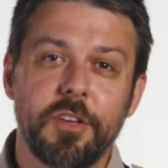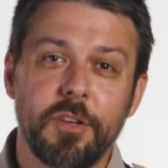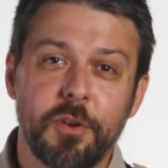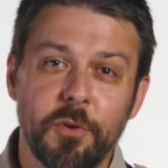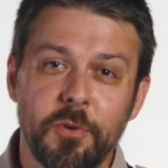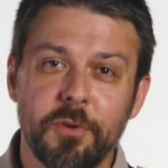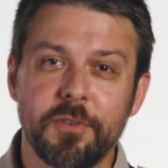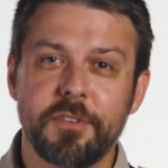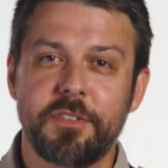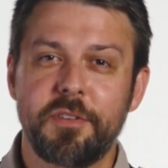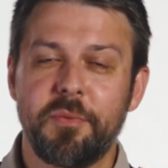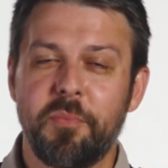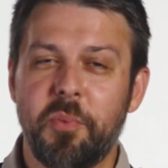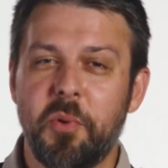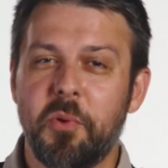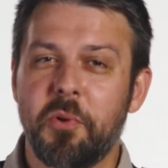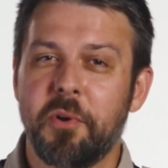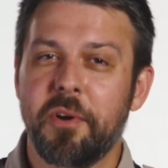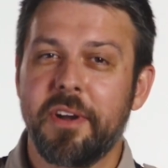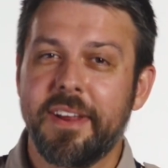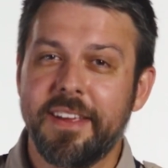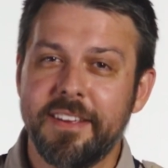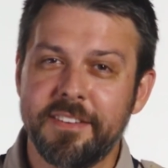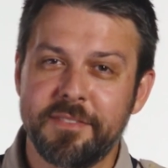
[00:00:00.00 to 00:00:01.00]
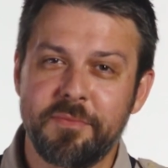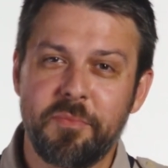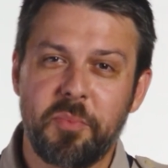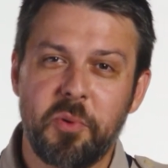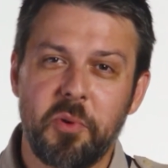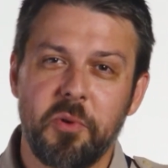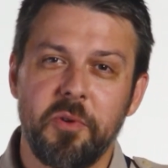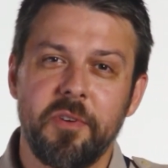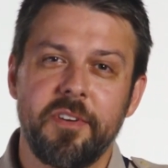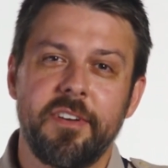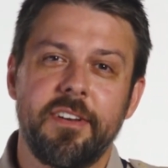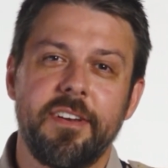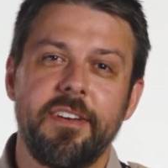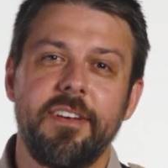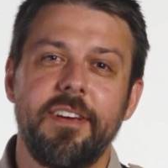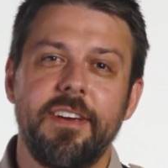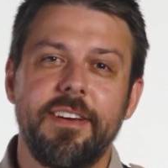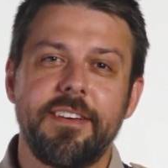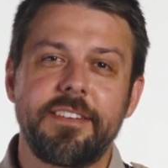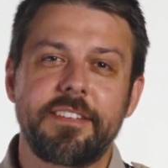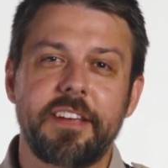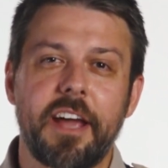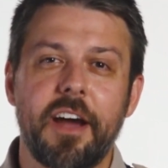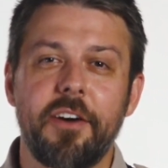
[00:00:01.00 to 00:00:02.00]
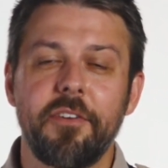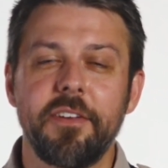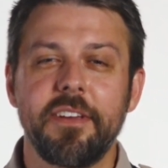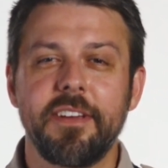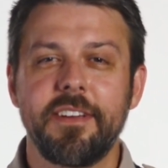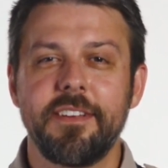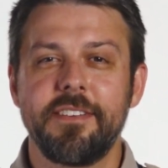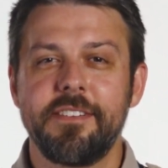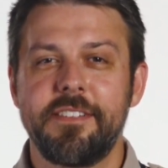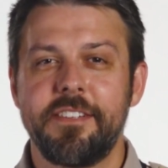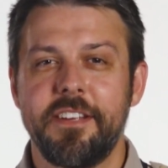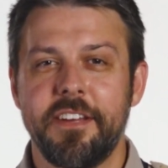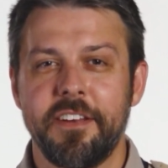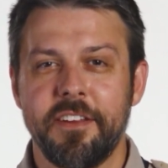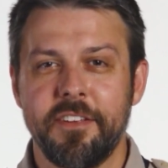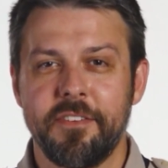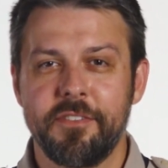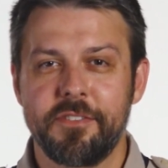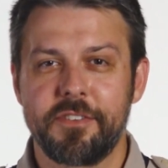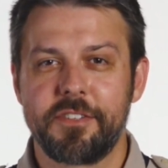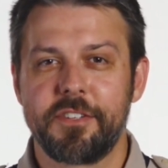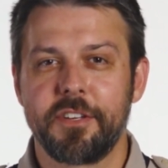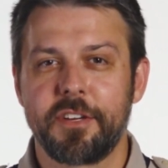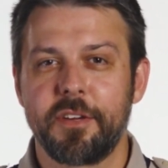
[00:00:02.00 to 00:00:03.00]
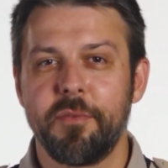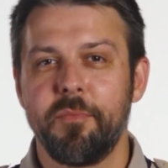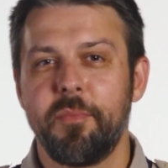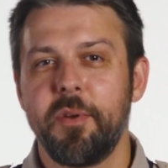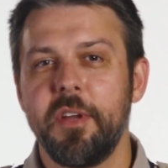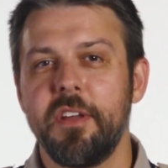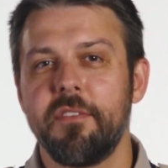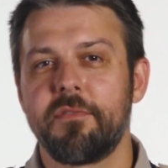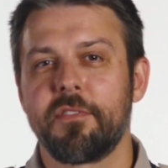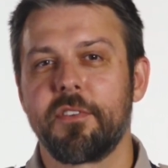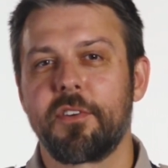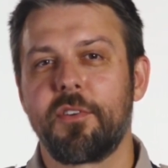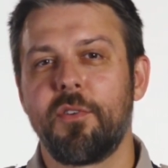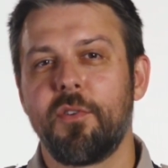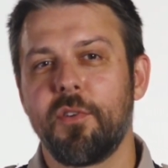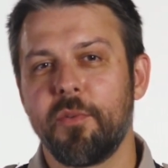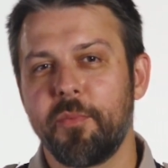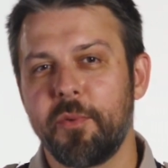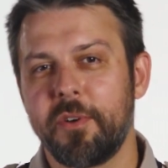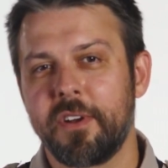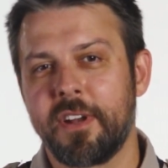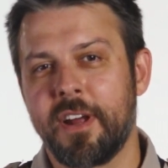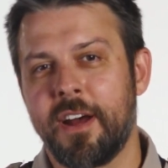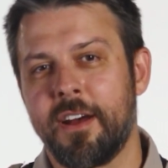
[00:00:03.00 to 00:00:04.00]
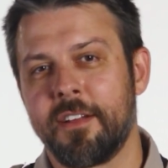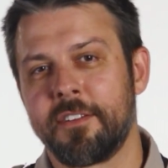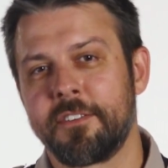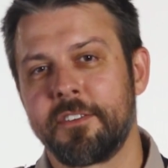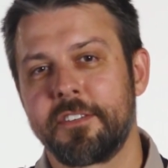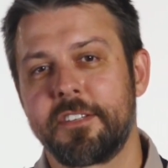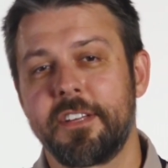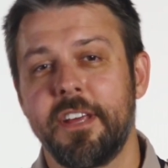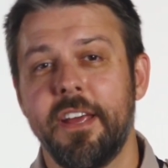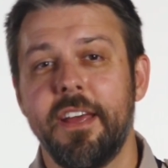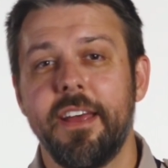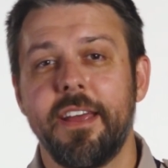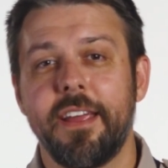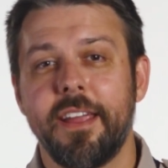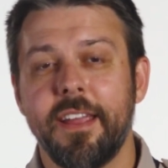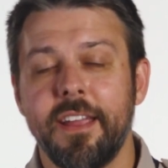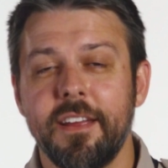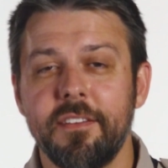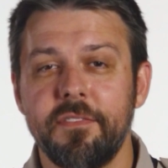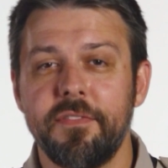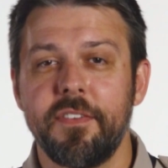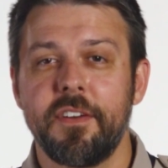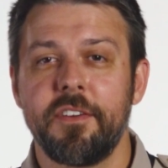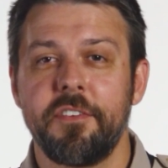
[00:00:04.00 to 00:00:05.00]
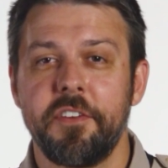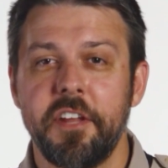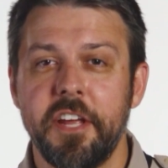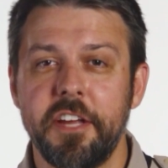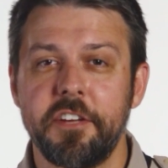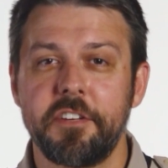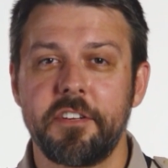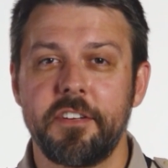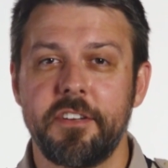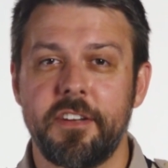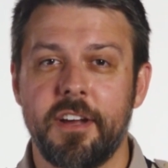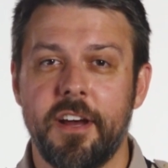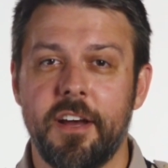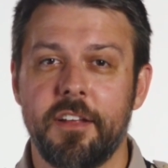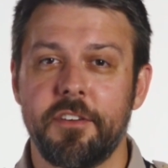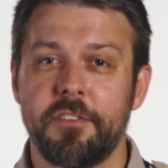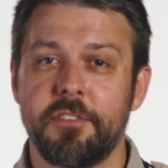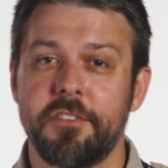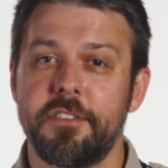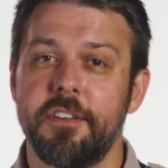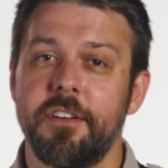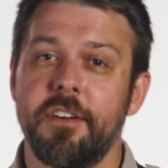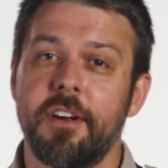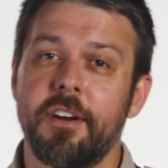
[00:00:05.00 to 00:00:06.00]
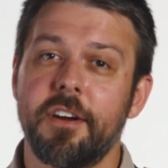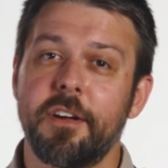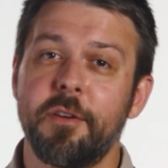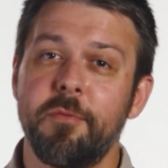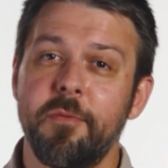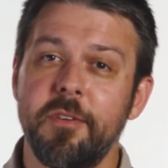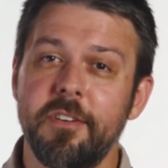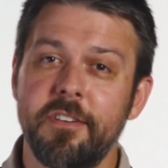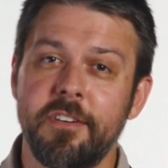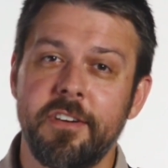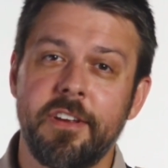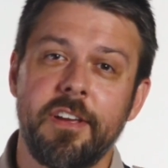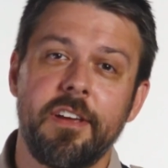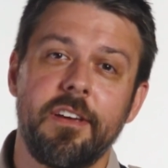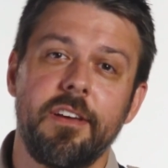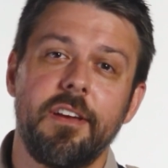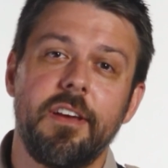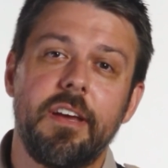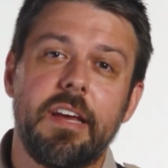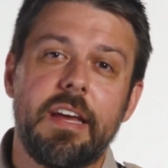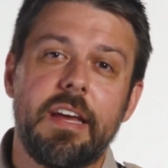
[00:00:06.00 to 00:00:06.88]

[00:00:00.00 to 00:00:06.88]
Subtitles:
Your support is important. Scouting continues to compete for corporate dollars and foundation dollars in our community.